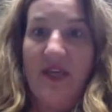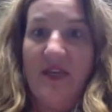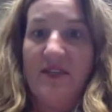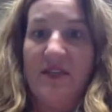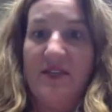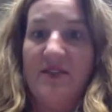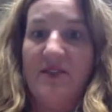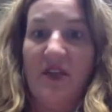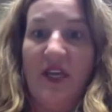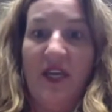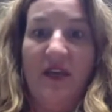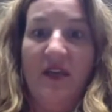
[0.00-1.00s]
It's
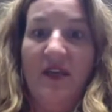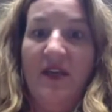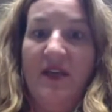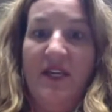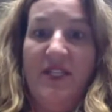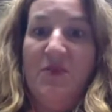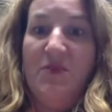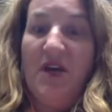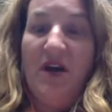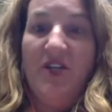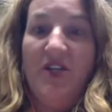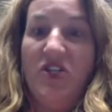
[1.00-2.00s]

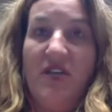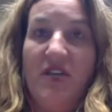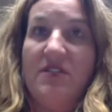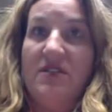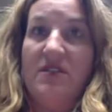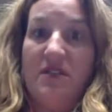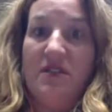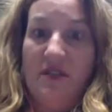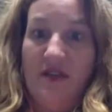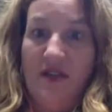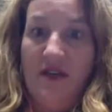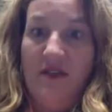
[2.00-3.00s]
beyond just
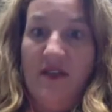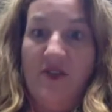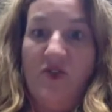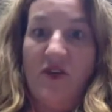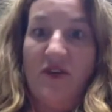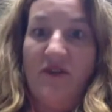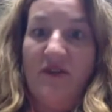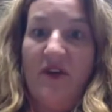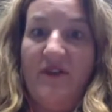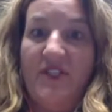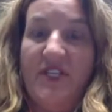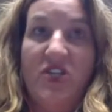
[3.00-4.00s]
this sort of
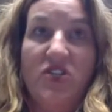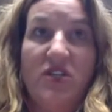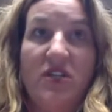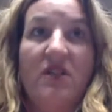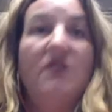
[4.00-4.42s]
conversation,